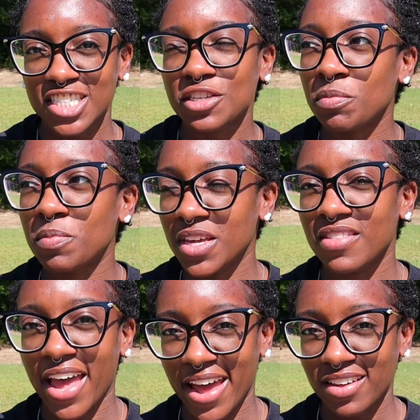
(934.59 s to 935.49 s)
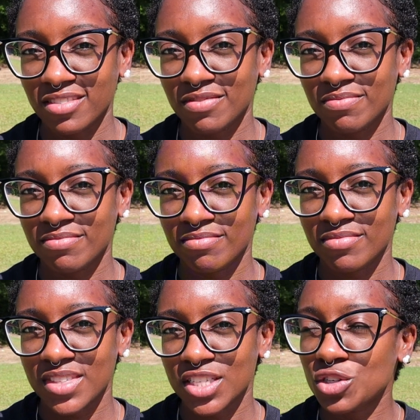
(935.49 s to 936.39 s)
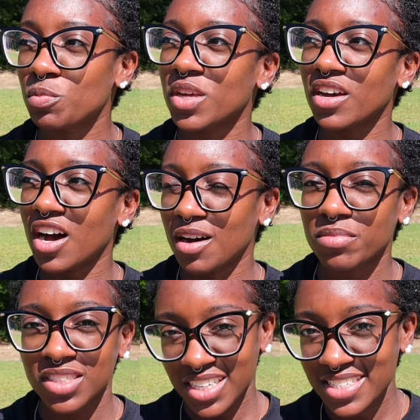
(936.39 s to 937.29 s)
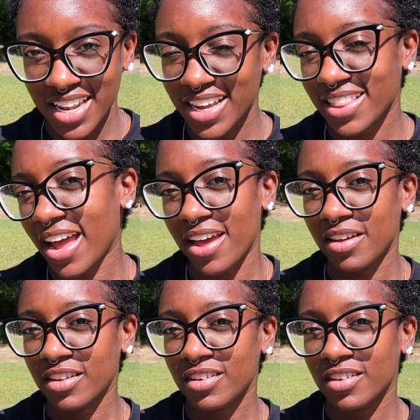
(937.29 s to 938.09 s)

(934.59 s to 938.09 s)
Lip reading: to be that, to become just like that.